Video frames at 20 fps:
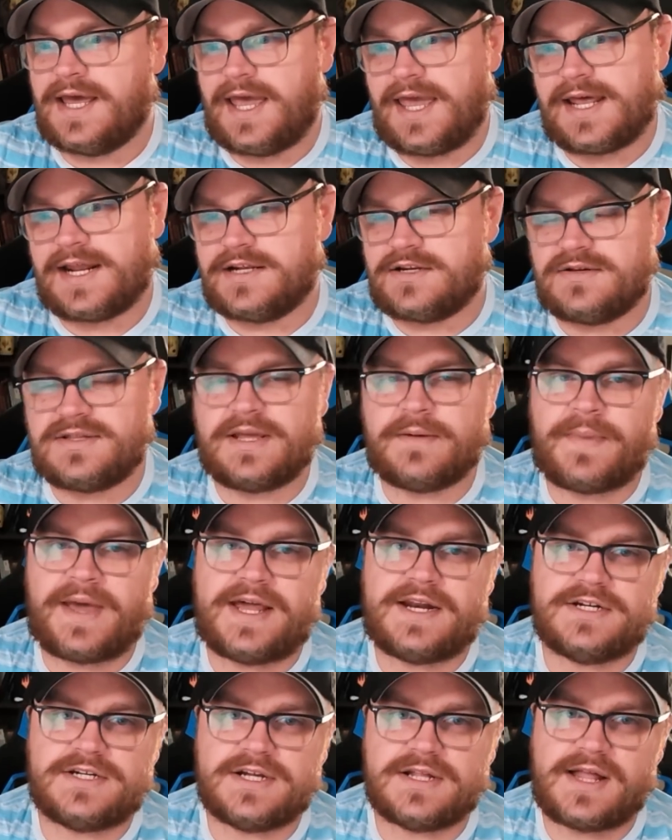And I do think
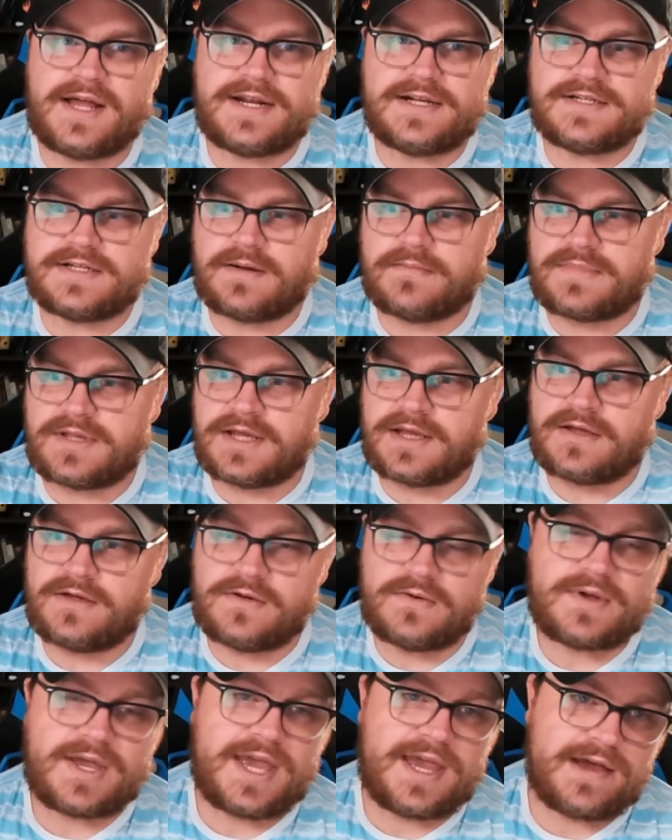Banishing Light is something
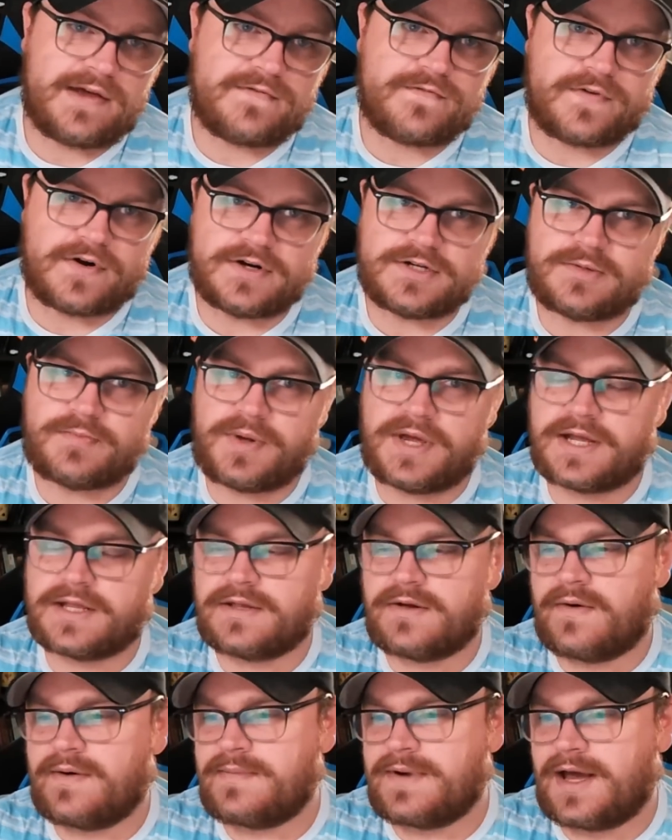you can first
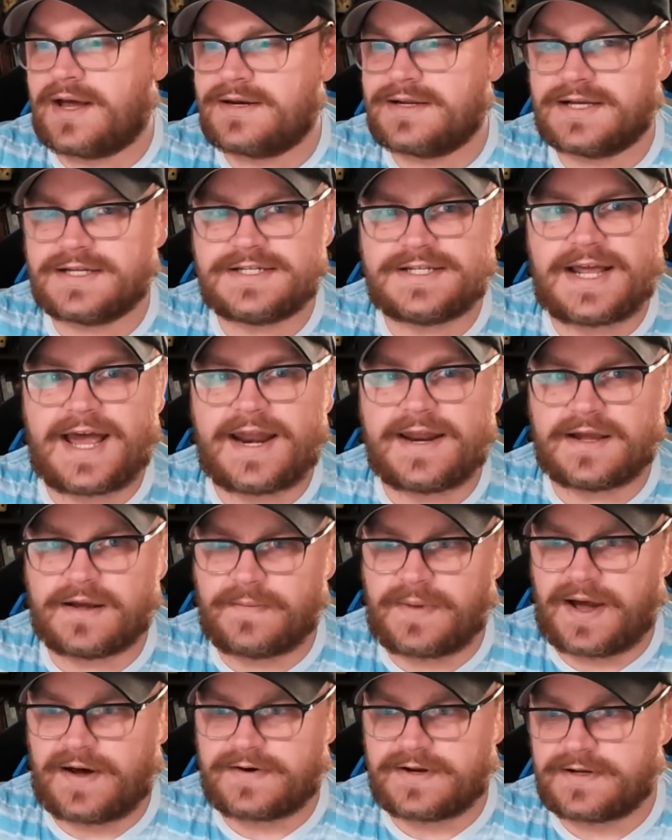pick, though I'm not ecstatic
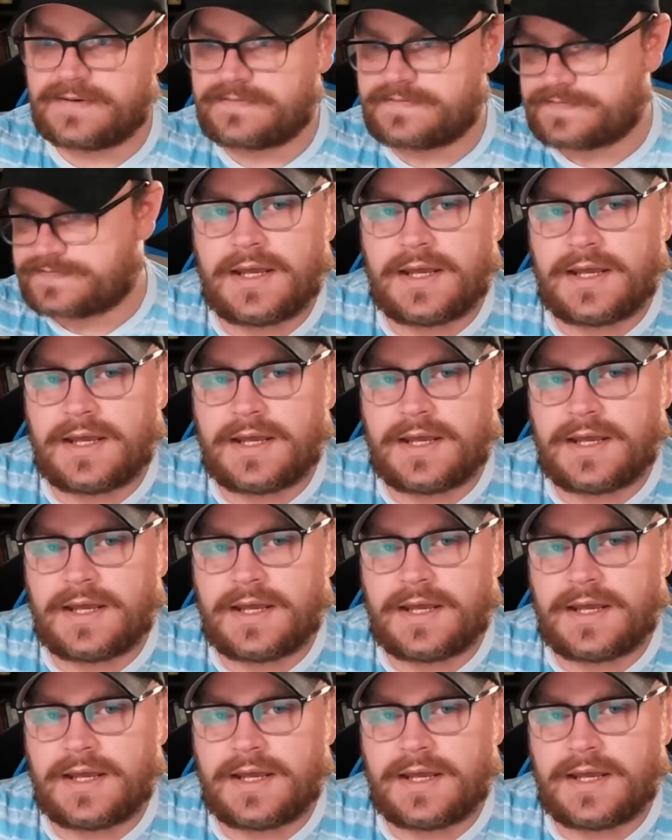about it.